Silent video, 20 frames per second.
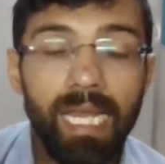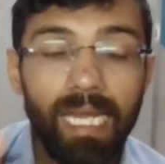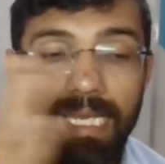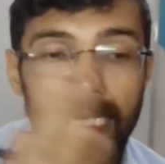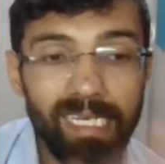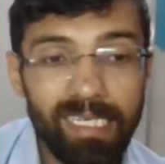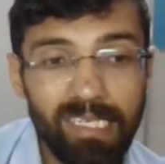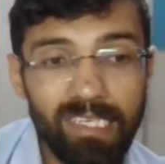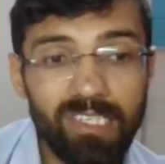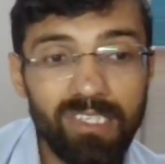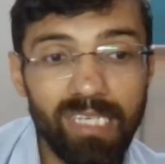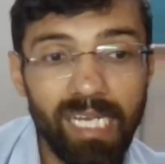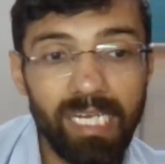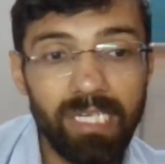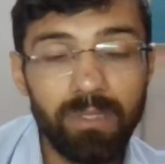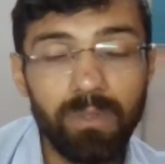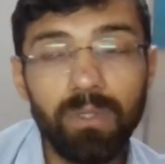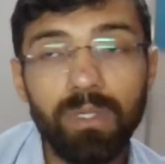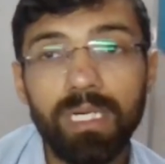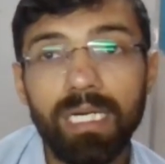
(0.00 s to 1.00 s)
Let us try
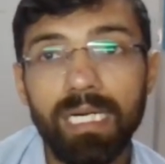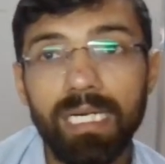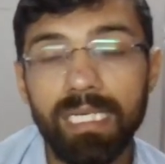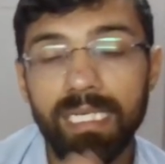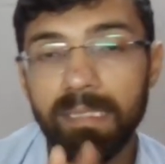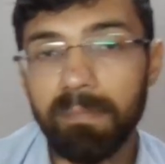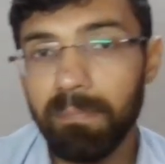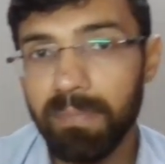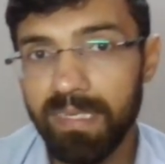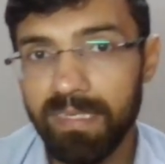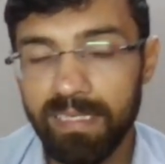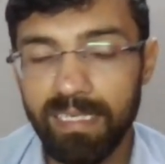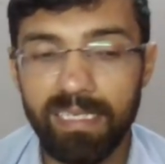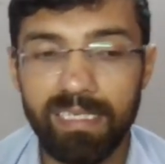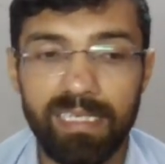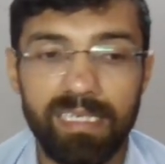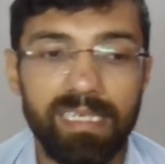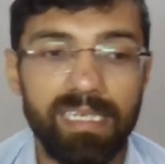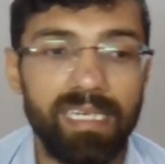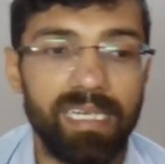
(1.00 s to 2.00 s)
to
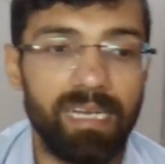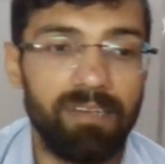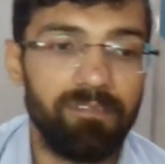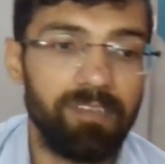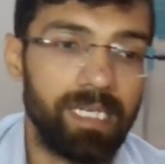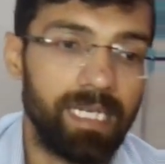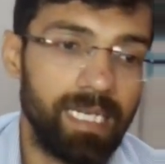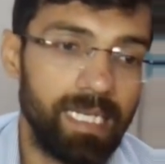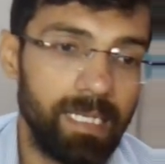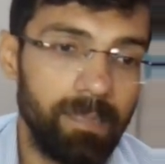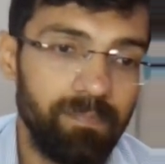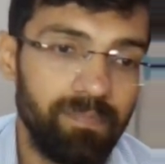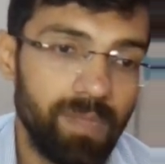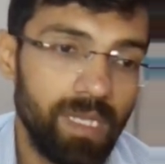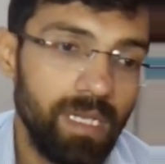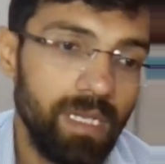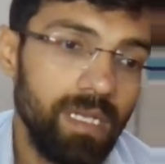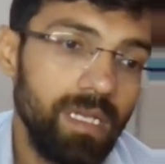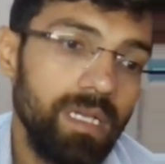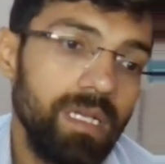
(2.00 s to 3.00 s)
represent it graphically.
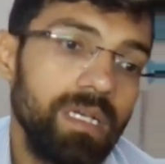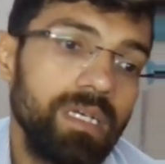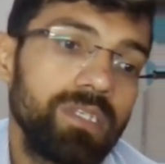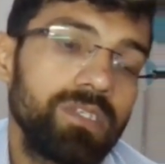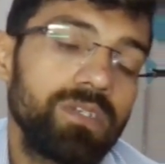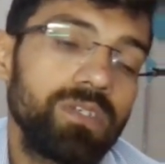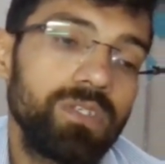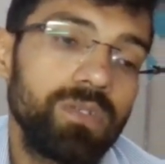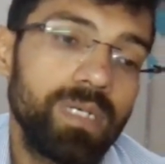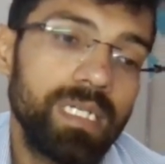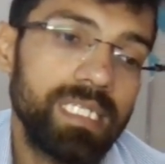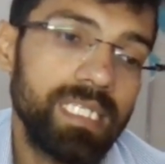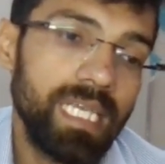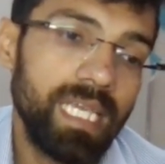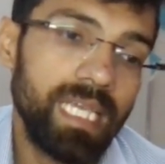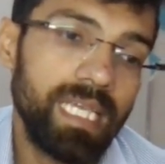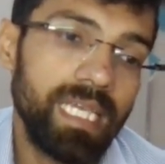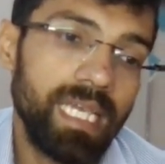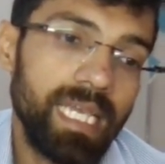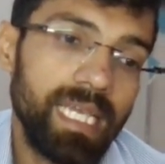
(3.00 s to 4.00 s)
So you are
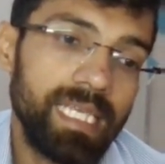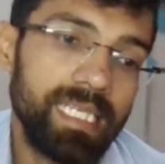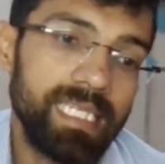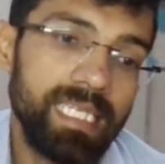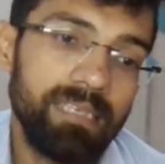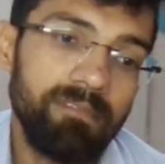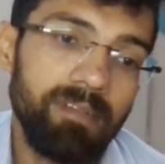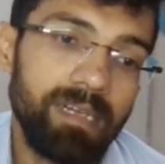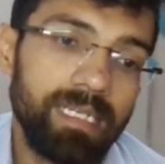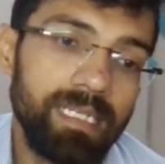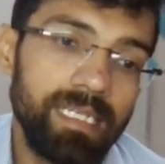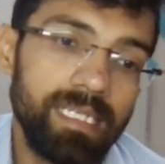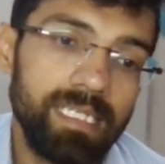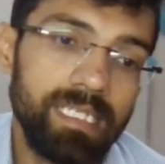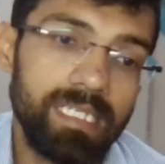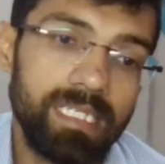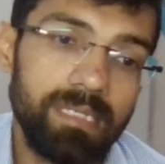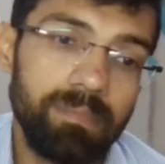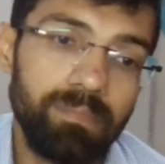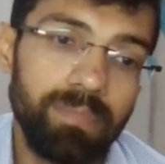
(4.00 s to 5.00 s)
saying xc vector
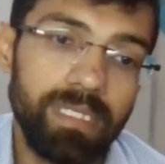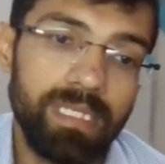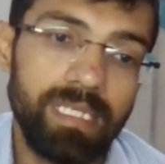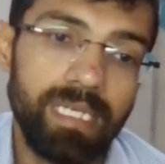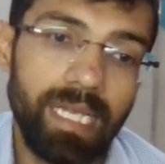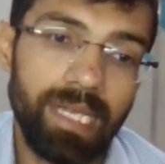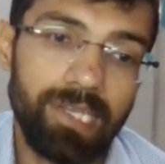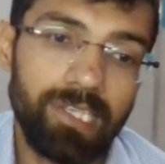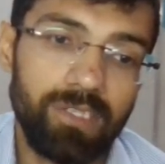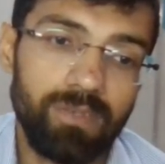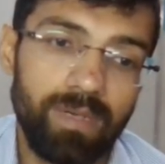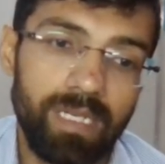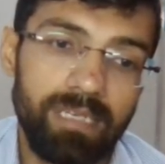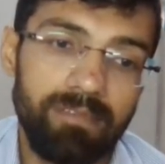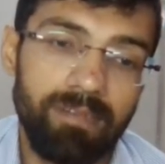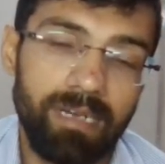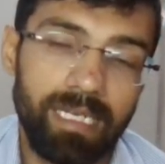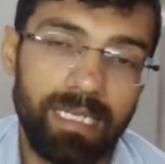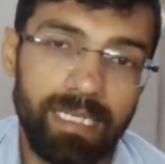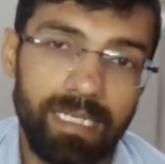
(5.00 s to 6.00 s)
is triple the
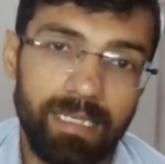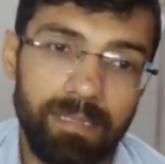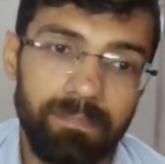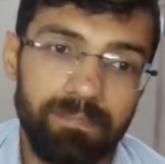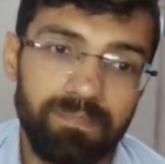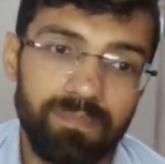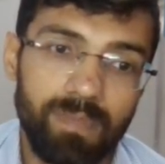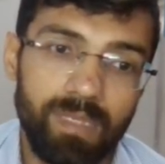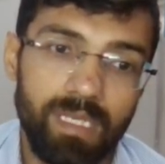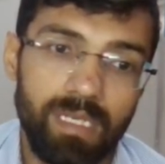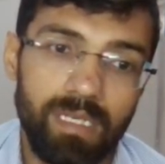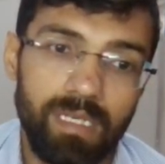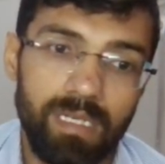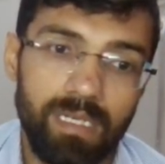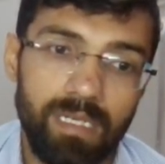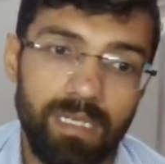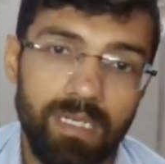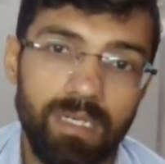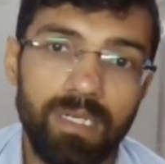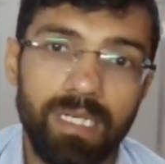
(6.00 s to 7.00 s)
xy vector.
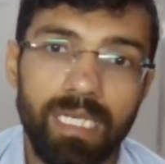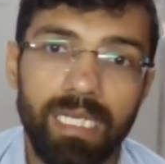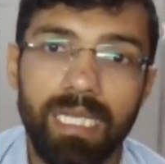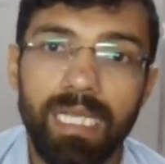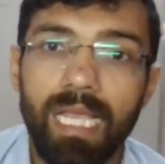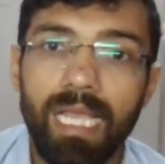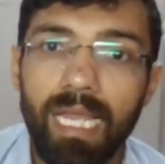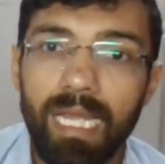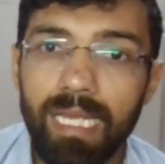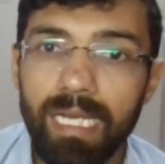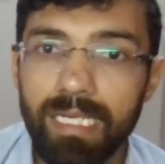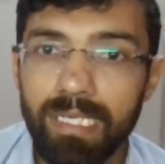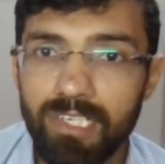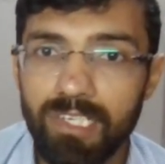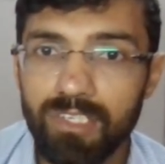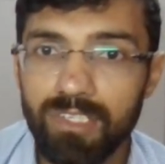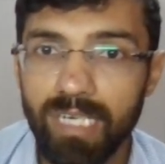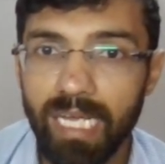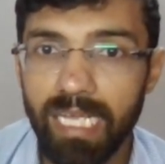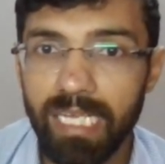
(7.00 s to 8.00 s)
Okay, let us
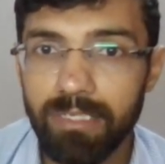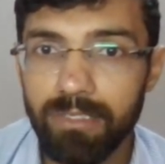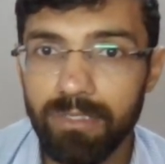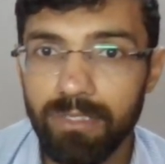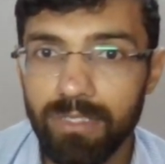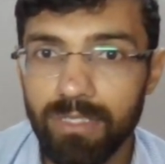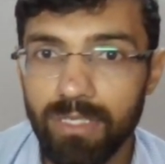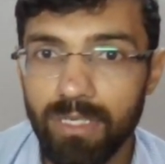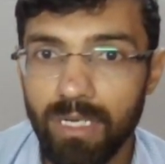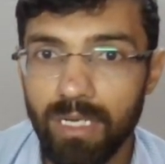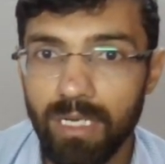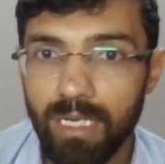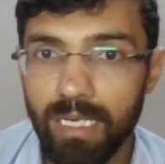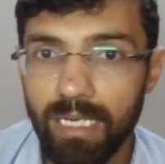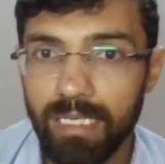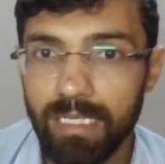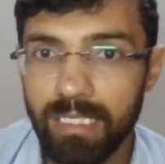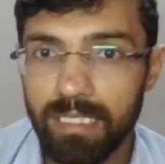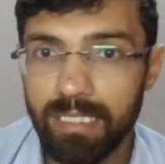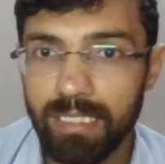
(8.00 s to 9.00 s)
try to draw
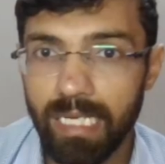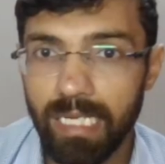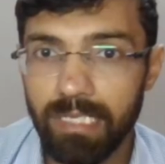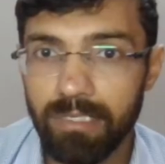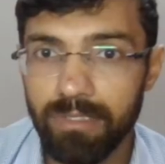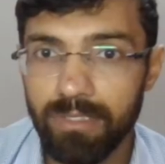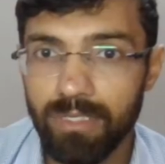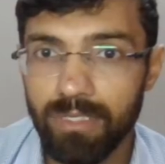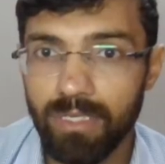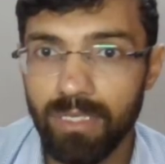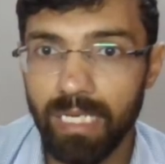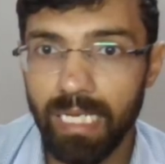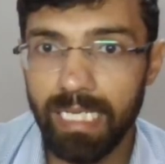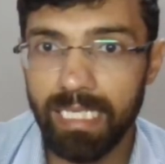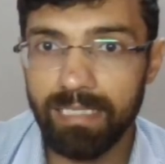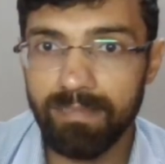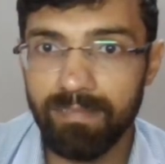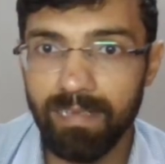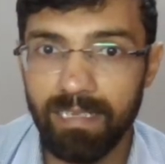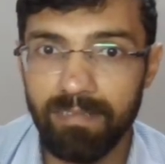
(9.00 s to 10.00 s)

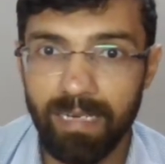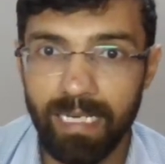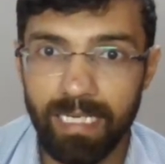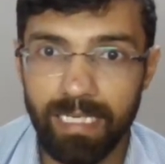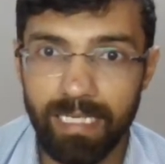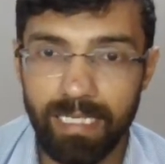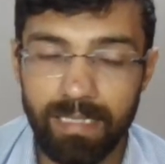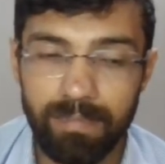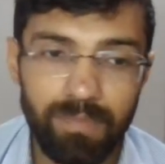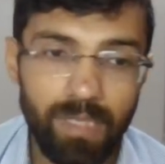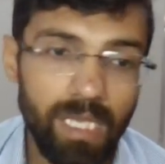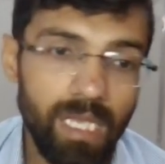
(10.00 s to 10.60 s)
xy vector.